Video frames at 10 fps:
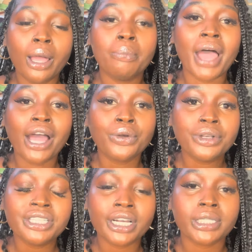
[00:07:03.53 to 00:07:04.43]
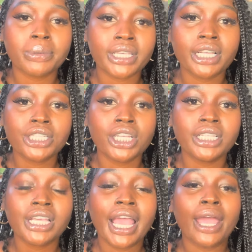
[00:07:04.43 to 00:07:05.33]
boundaries and
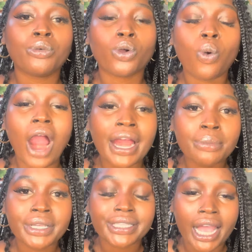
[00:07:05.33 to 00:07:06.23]
expectations and requirements